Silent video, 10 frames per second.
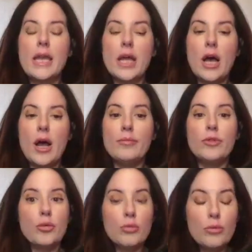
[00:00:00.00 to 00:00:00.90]

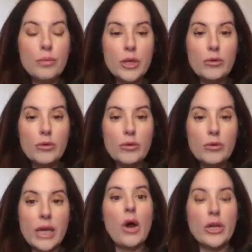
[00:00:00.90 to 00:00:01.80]
and there will be no
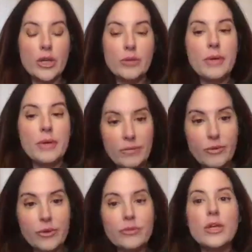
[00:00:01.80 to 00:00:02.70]
getting out on good
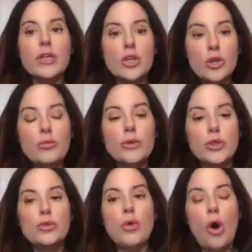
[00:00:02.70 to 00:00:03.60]
behavior. Like you
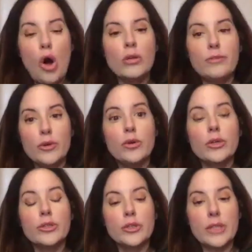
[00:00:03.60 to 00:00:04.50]
will do all of
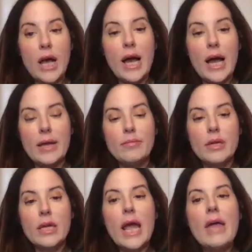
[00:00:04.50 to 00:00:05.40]
your
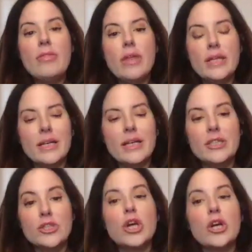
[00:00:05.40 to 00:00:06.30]
time. And then it's
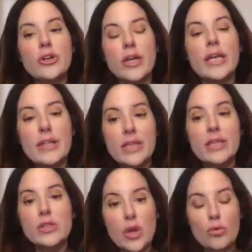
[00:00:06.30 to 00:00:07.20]
a deterrent
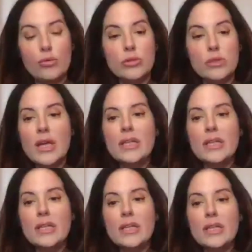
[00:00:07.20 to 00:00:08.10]
in these zones
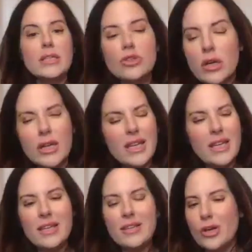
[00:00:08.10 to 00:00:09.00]
to
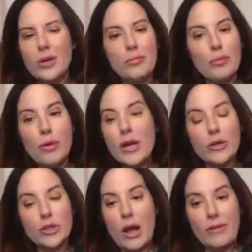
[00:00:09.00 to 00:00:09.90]
either try to
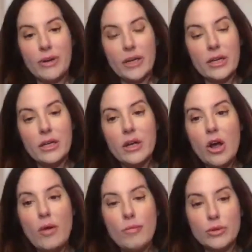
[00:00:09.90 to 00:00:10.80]
prey or traffic
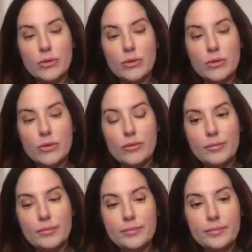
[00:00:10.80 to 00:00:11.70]
our most
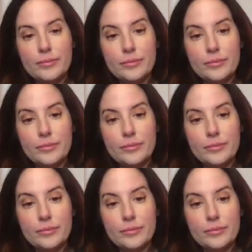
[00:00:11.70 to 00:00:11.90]
vulnerable.